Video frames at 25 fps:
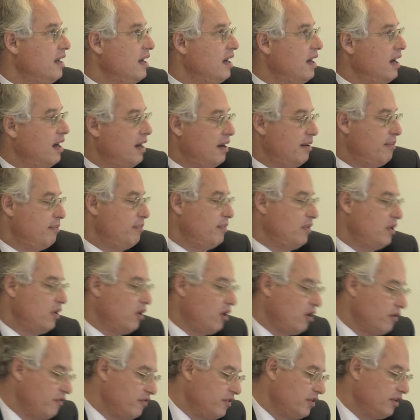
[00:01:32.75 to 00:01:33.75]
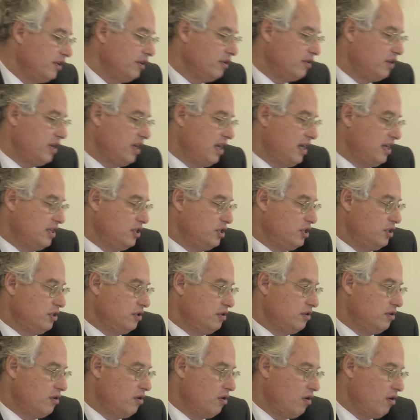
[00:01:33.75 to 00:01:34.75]
um, of the location,
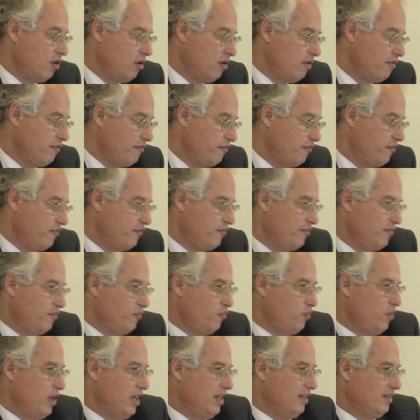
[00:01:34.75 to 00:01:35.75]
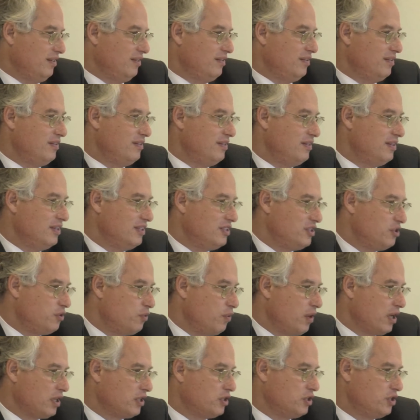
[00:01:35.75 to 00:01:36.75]
of, well, the
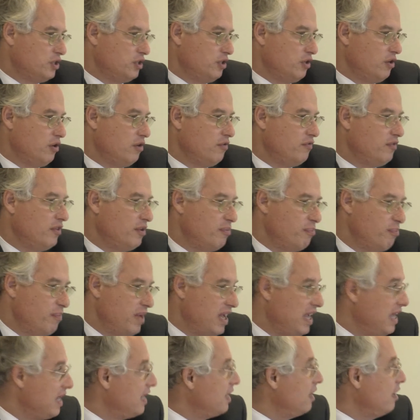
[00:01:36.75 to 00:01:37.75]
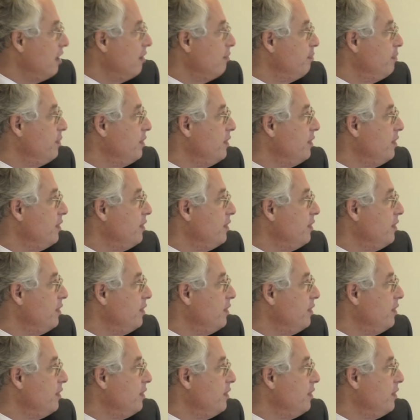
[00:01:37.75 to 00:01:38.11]
structure, of the makeup,